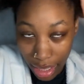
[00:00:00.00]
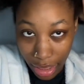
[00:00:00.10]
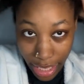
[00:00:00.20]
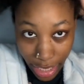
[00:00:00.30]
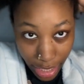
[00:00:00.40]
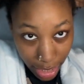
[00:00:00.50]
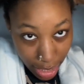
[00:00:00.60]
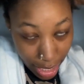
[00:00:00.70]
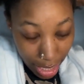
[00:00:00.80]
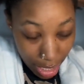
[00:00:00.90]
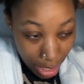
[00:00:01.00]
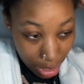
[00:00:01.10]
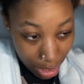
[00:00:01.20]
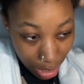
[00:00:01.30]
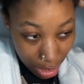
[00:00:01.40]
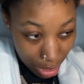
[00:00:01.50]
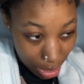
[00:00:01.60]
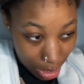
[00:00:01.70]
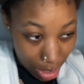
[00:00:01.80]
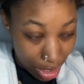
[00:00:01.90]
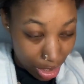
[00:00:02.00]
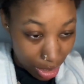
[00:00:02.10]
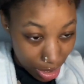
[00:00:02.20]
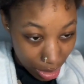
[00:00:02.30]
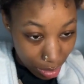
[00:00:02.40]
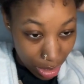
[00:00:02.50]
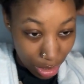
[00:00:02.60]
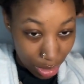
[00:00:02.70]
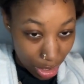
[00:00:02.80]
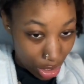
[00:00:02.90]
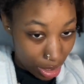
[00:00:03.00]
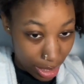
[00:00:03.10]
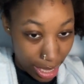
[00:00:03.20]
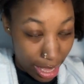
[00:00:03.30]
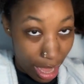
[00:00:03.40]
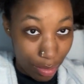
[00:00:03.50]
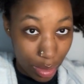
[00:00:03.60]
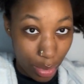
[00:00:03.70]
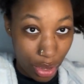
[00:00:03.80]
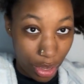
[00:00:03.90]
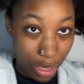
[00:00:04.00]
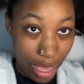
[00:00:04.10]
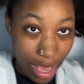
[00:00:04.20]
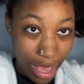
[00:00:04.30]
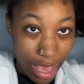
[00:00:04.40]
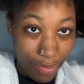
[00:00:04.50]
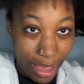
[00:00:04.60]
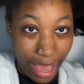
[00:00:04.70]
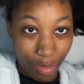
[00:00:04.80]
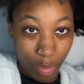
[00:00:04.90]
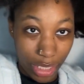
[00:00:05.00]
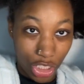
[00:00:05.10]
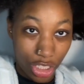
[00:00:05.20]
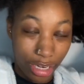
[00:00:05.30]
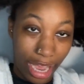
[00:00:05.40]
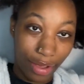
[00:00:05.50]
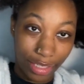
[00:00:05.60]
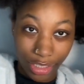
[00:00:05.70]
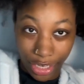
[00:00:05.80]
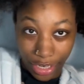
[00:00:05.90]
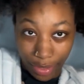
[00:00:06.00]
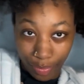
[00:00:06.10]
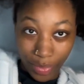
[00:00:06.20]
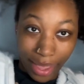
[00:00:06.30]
Literally just took some scissors and just cut. I was bald. If I have a picture, I'll insert it.